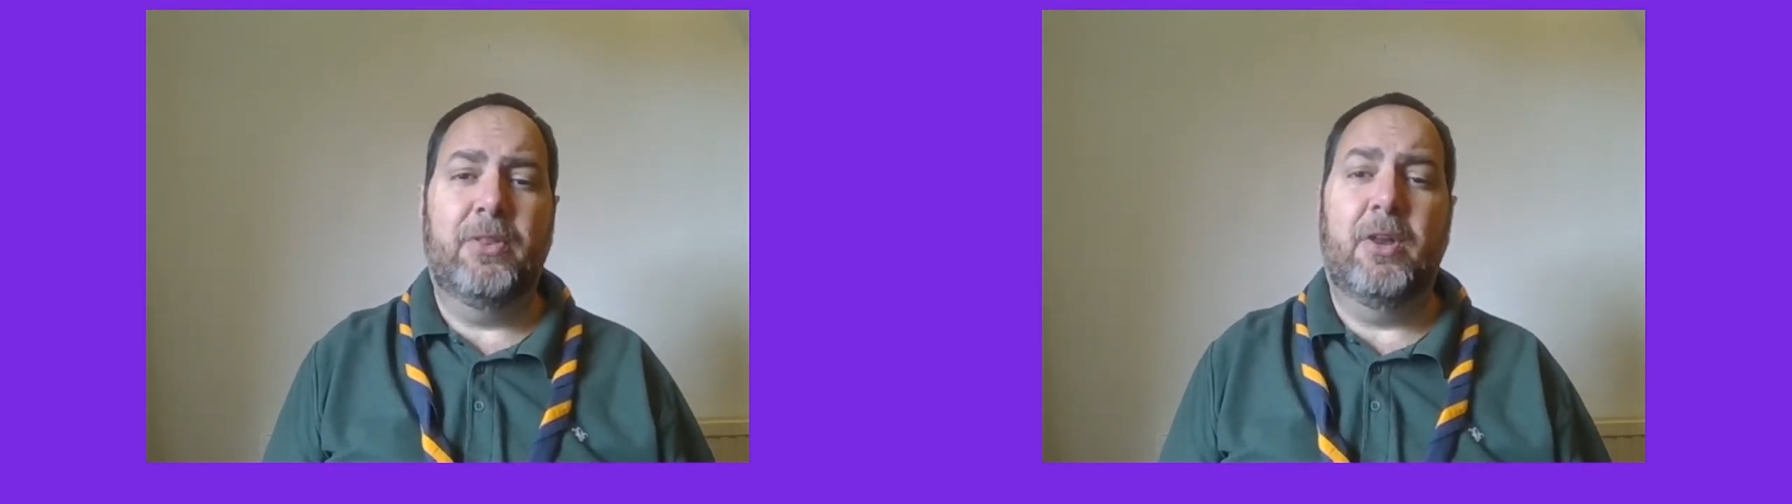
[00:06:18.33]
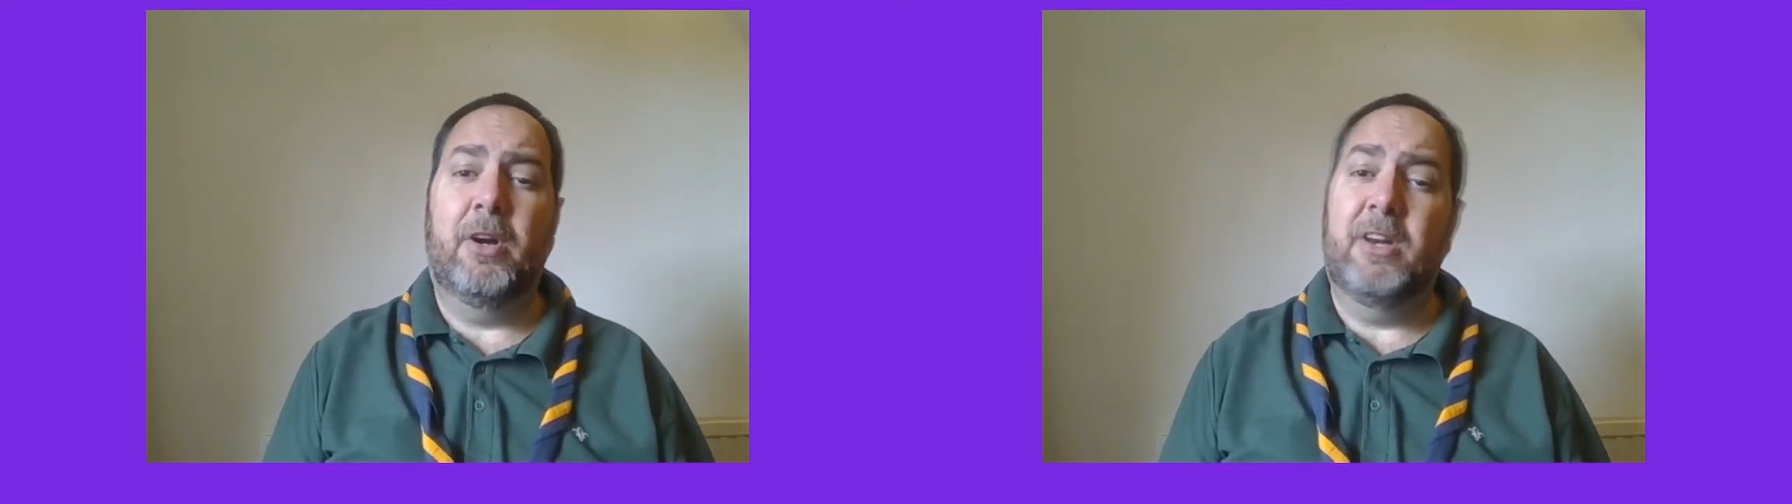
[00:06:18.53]

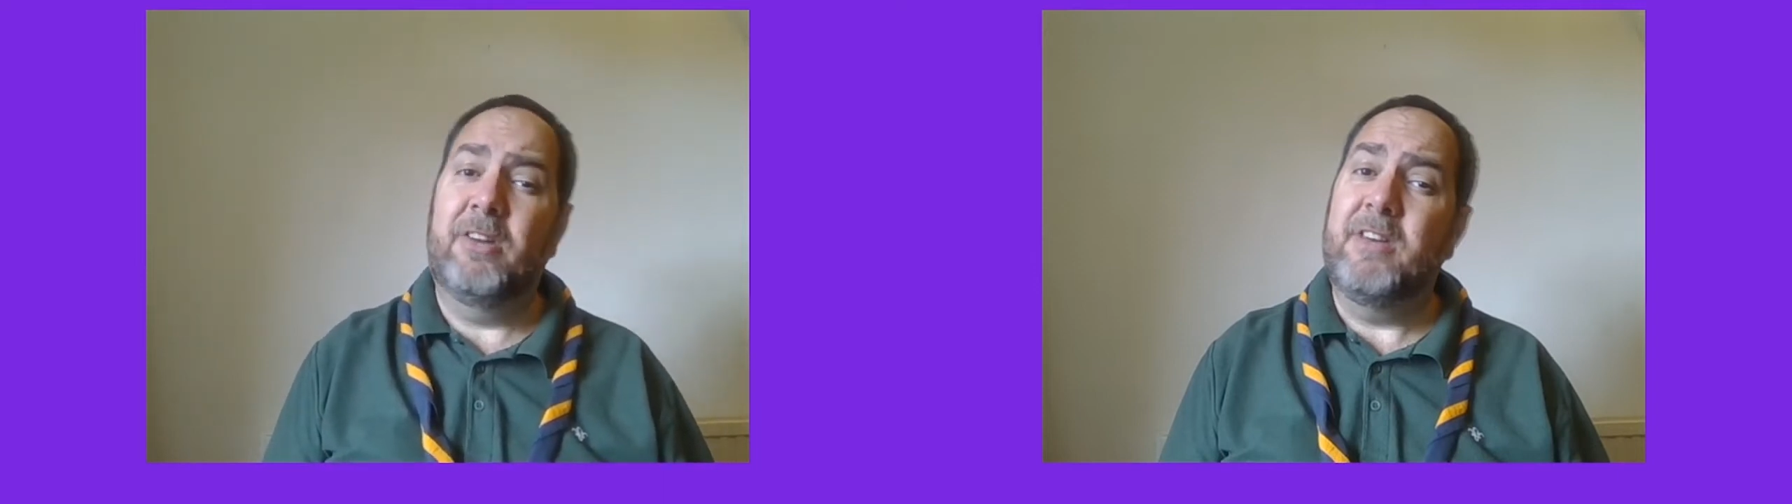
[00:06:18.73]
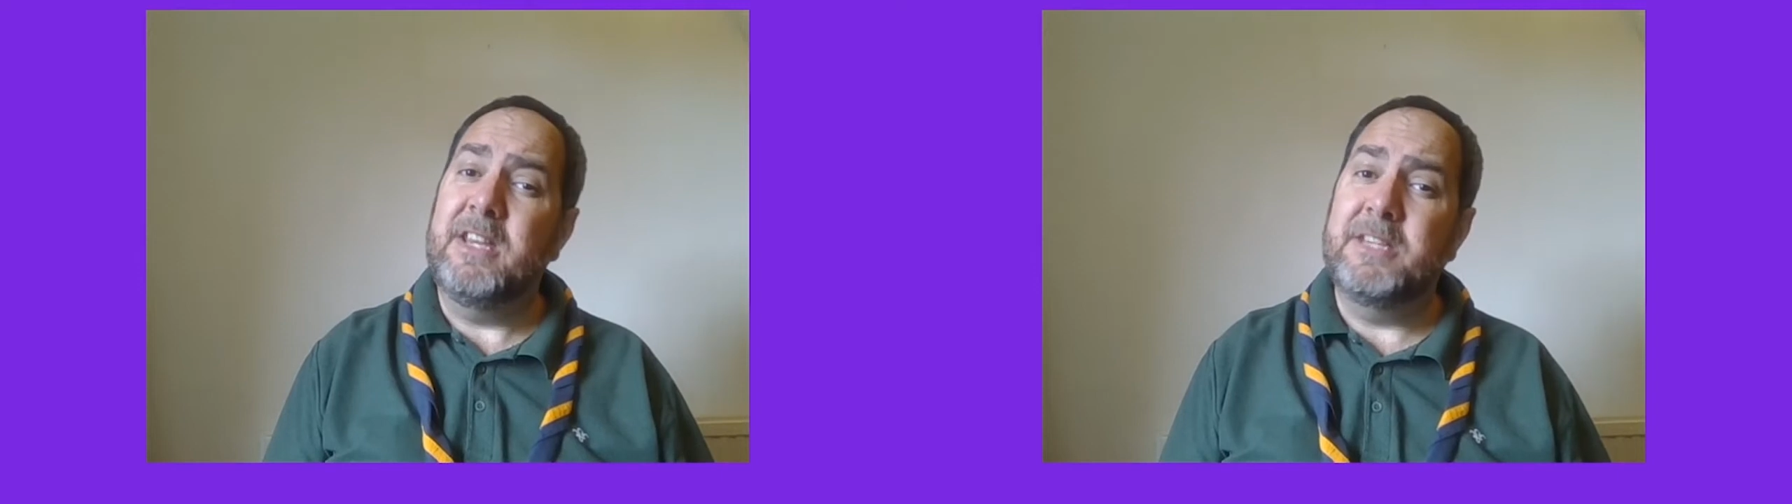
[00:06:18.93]
that are going to
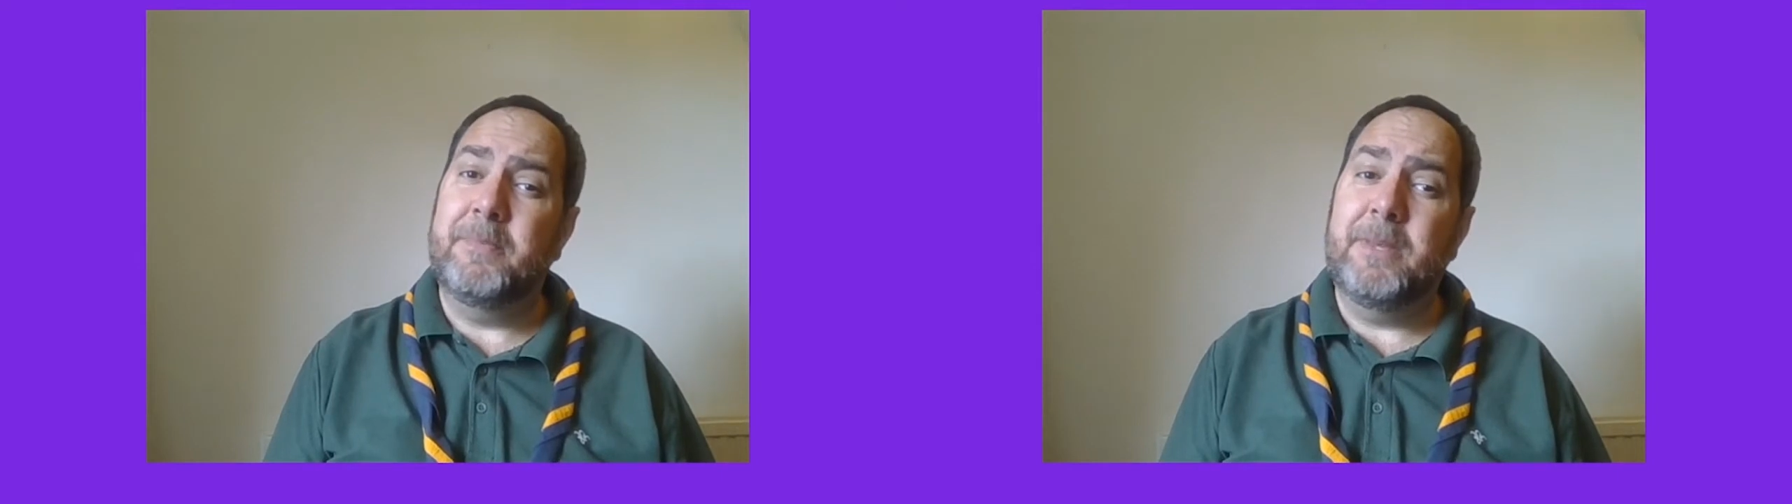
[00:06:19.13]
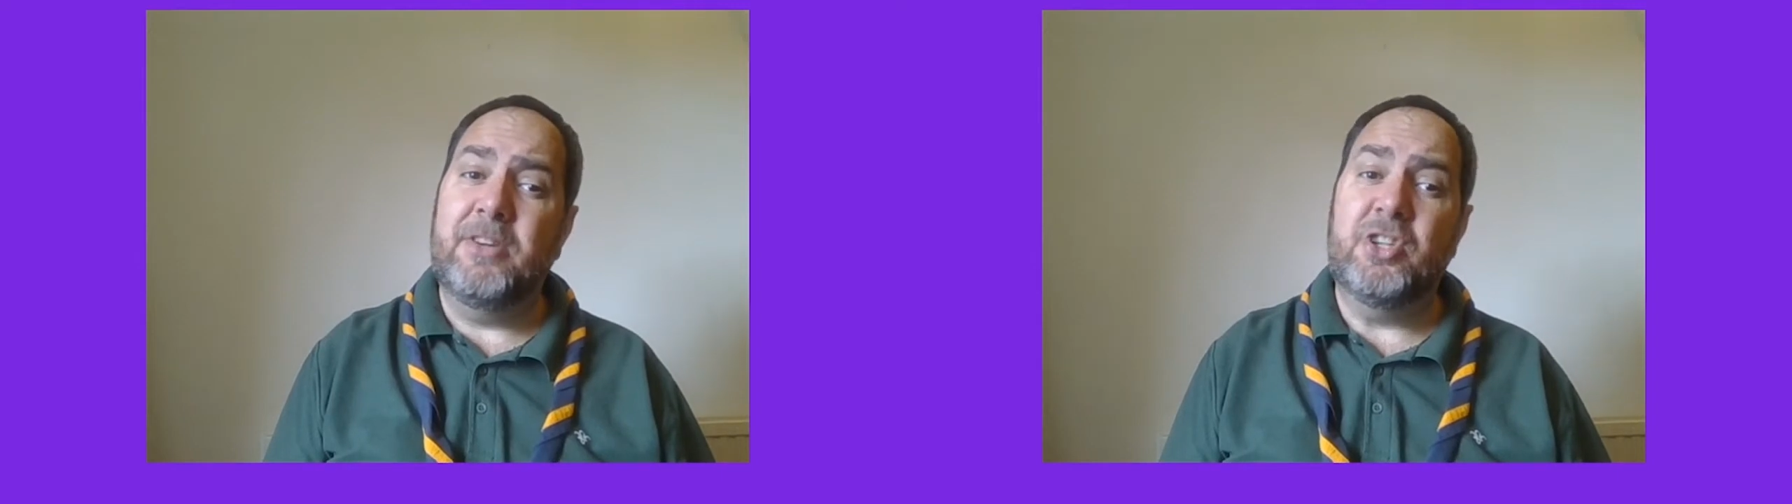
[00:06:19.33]
need to
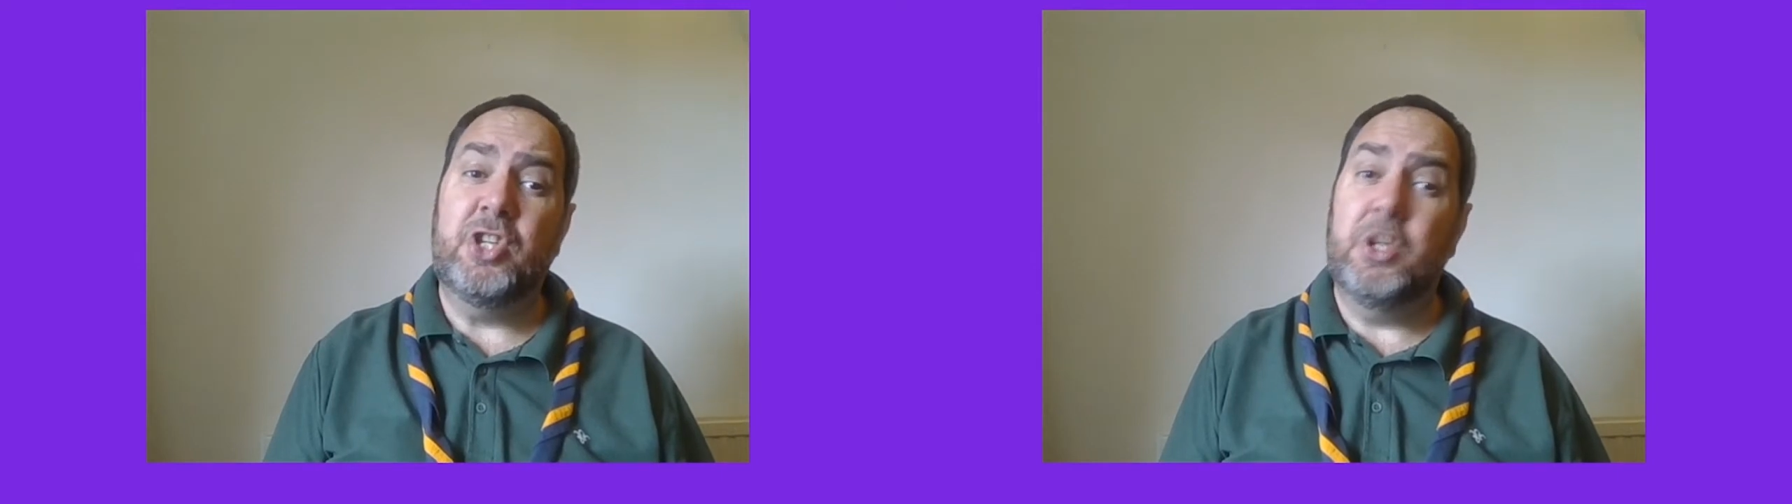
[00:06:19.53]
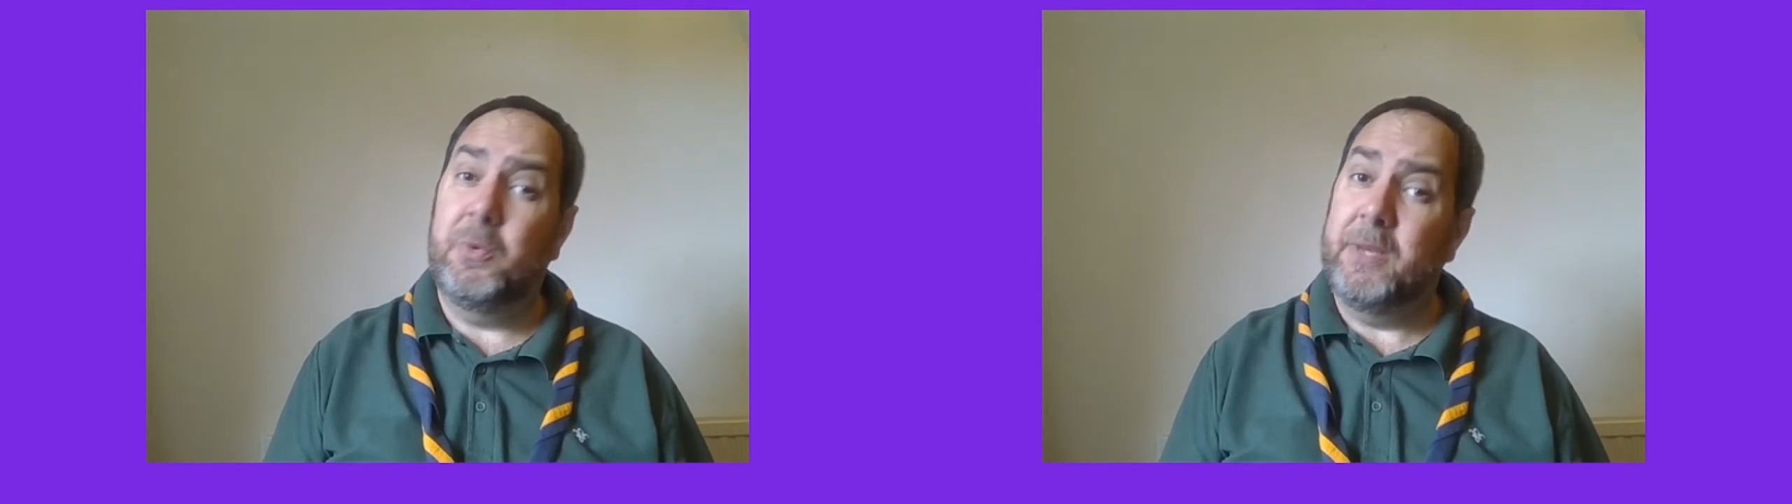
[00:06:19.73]
be
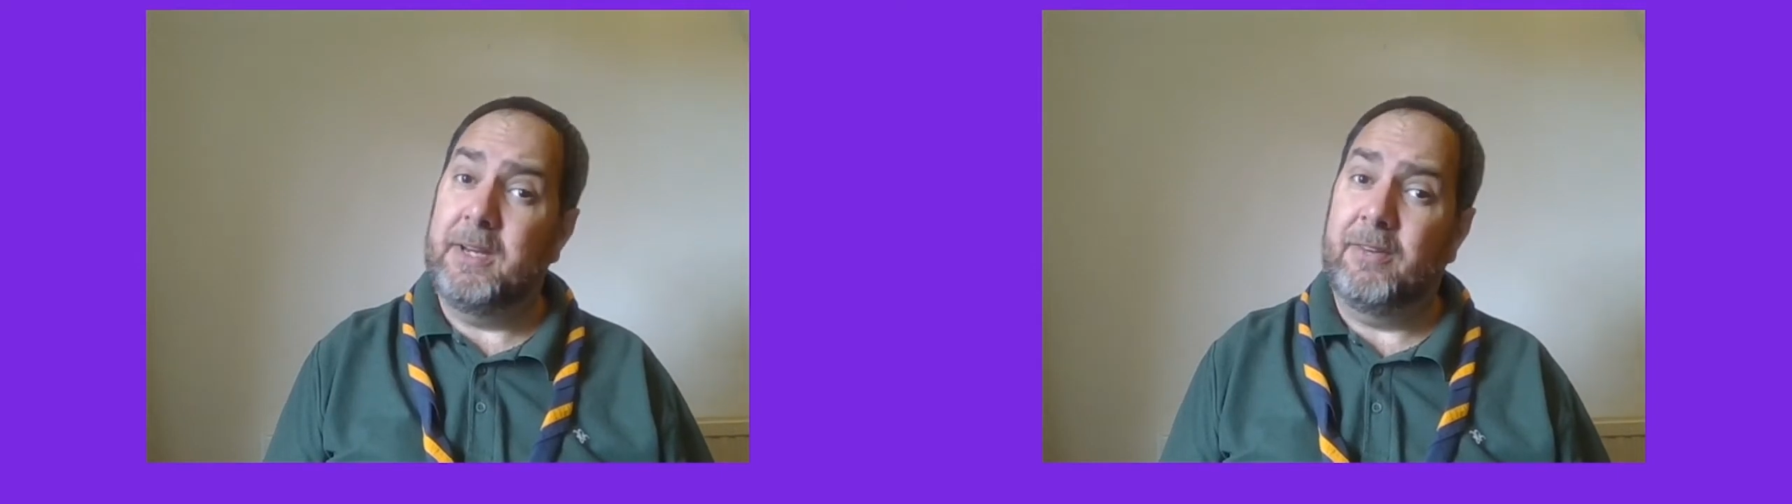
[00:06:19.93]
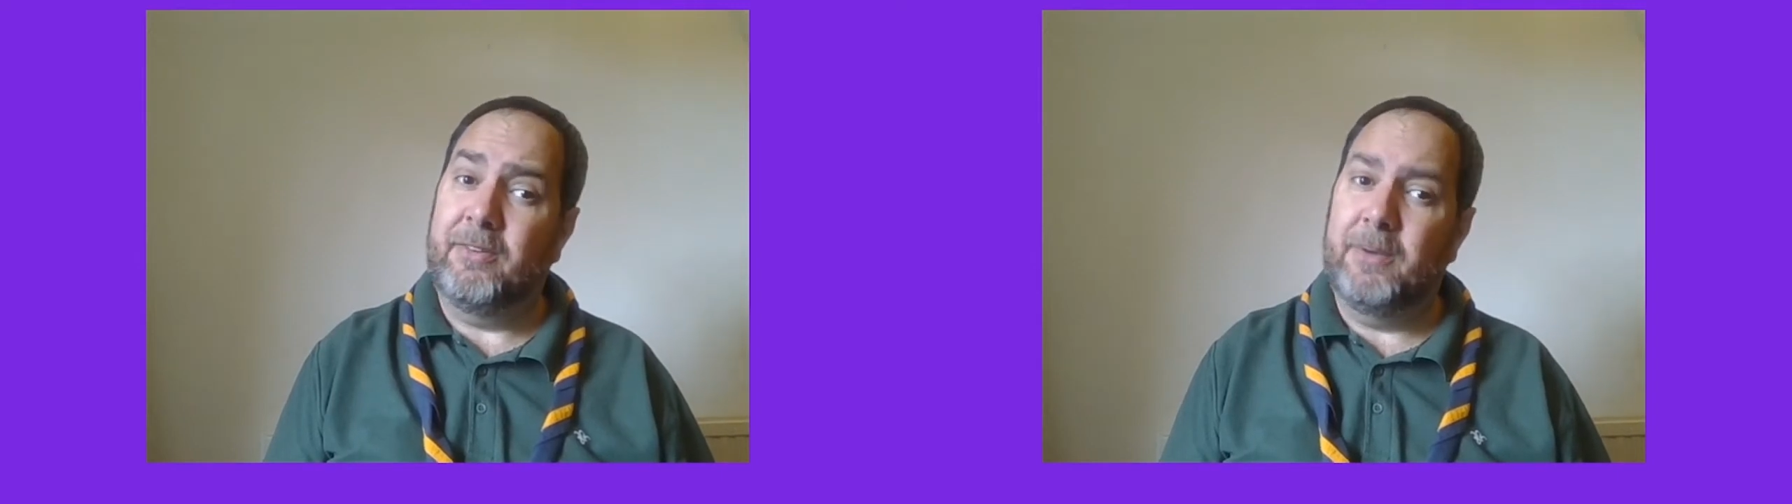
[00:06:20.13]
shielding
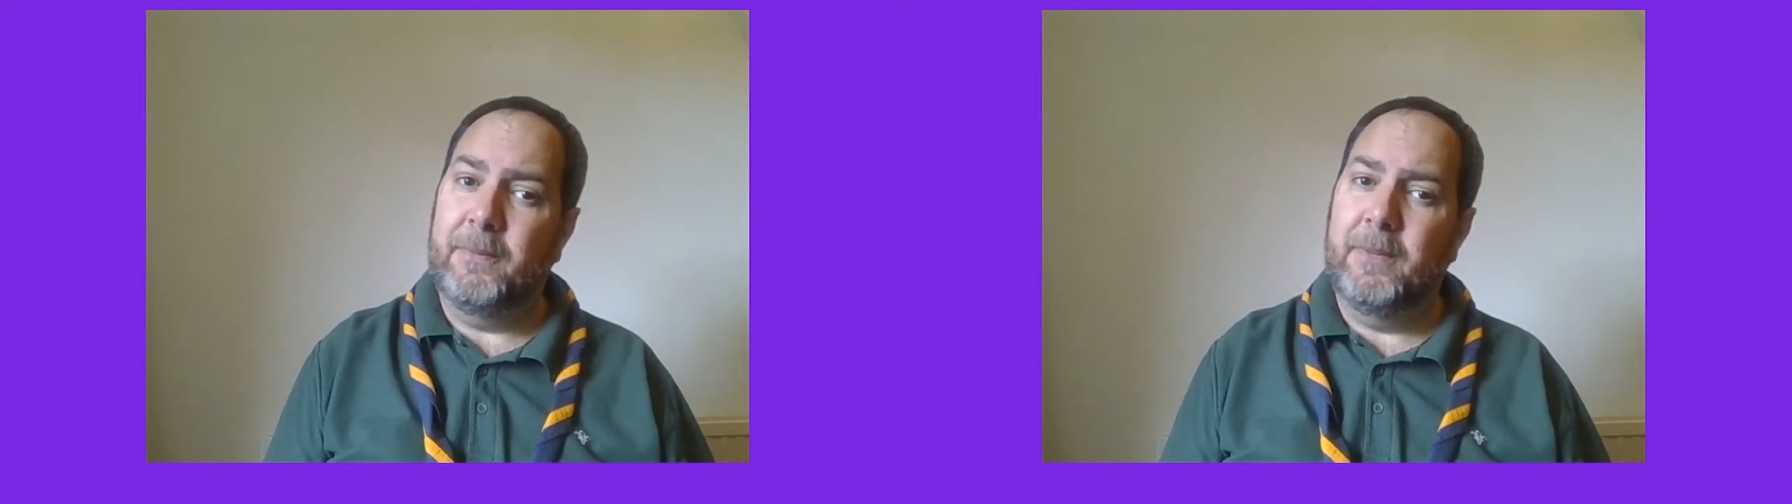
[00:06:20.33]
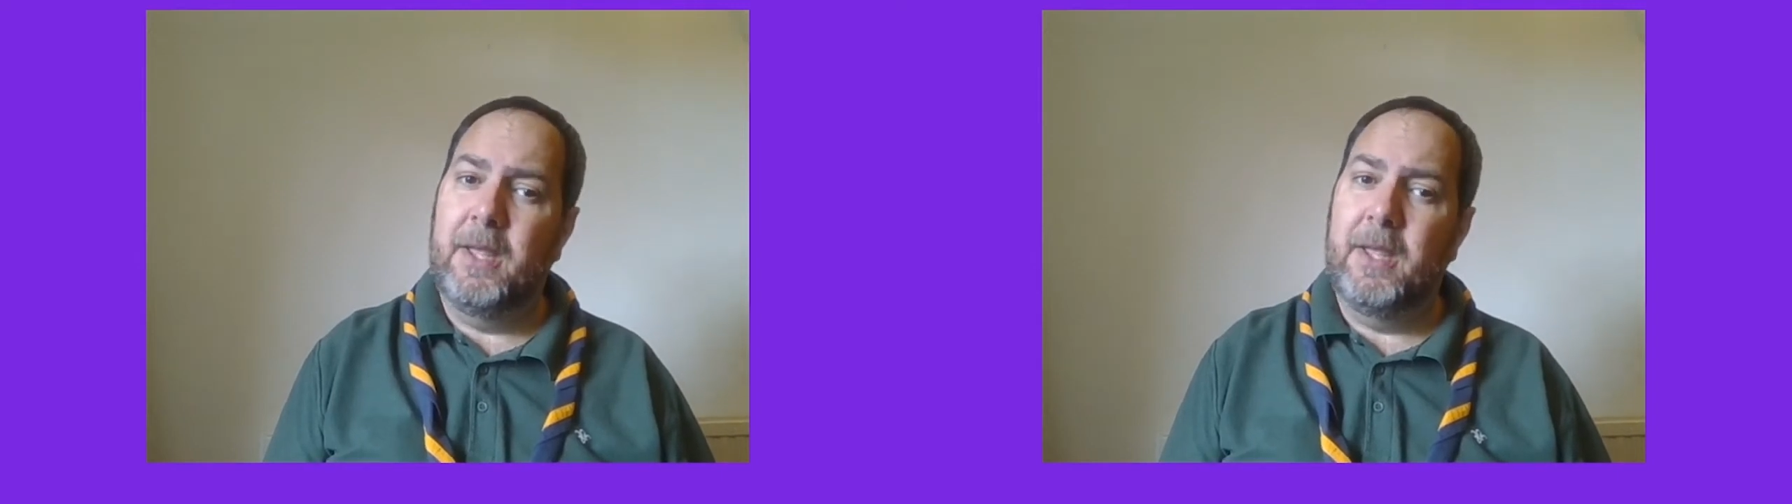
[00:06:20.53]
still.